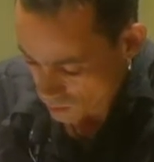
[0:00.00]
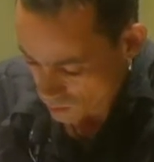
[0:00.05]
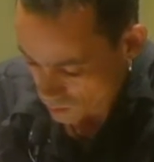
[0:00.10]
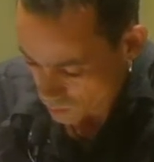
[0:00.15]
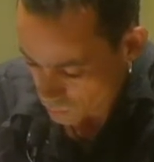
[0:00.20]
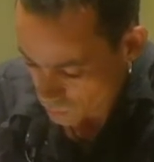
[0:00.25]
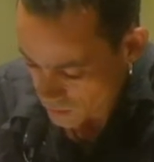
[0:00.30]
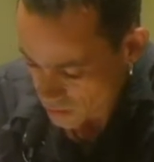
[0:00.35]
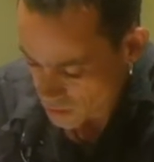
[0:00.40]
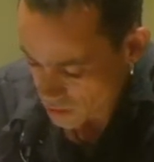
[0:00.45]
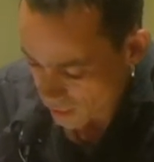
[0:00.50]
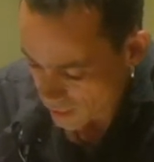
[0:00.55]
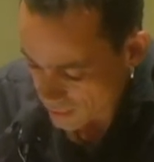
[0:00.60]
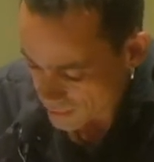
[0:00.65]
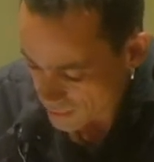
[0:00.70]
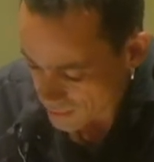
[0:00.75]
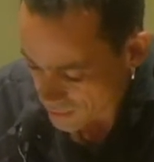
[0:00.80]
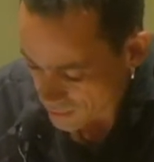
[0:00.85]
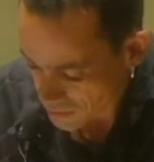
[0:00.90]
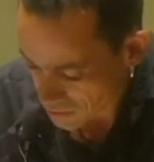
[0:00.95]
We
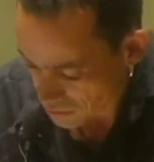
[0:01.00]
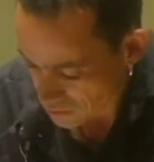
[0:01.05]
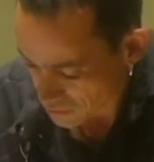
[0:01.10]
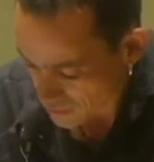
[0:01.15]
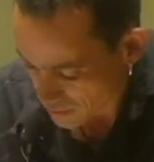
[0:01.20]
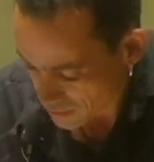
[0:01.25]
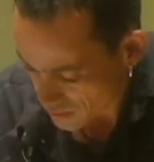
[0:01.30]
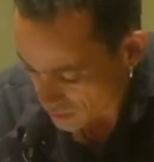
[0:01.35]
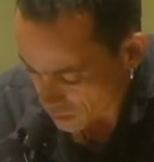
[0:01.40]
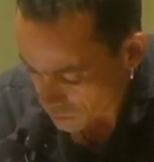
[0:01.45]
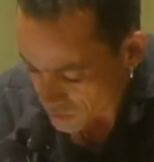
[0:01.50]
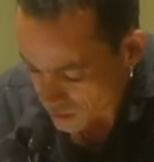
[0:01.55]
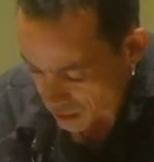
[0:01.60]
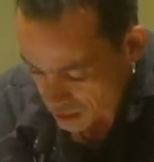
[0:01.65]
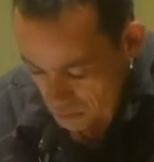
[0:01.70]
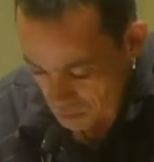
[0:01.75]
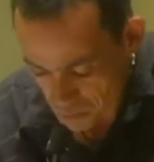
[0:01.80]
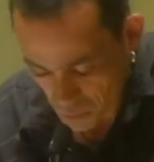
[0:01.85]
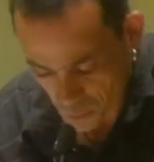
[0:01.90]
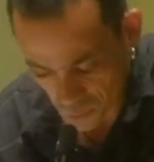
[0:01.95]
chanted freedom,
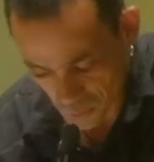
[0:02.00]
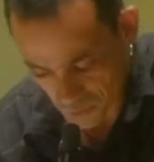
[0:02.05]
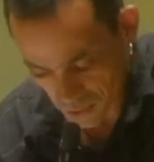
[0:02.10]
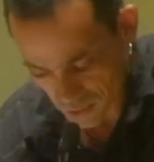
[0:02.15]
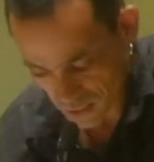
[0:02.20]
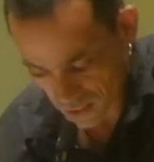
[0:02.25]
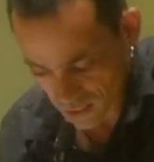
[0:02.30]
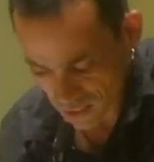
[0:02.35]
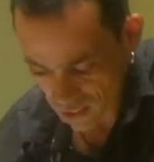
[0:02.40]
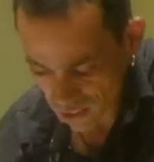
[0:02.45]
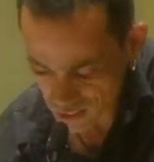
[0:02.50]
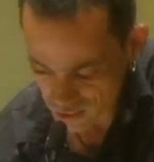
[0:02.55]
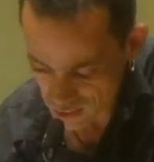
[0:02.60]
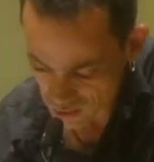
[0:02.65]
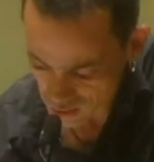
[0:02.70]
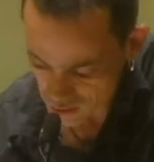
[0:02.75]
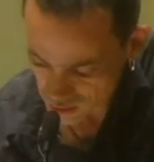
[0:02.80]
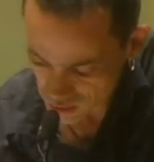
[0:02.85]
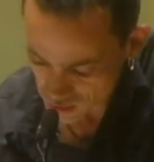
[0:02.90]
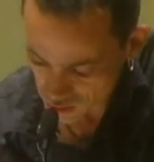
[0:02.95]
young boys,
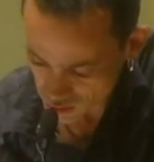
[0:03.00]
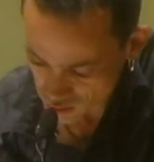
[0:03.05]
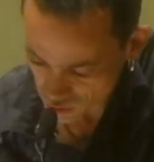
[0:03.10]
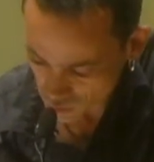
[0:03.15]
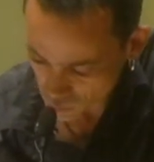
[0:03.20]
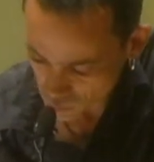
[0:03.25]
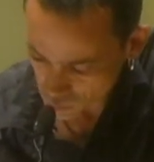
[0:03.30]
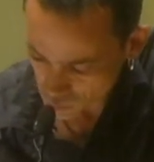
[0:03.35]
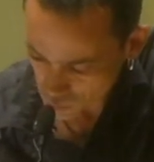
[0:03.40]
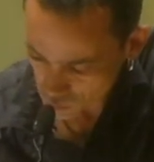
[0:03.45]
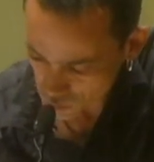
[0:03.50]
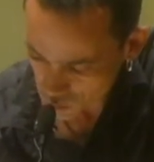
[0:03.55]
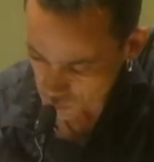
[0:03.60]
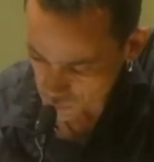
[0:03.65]
16-year-olds.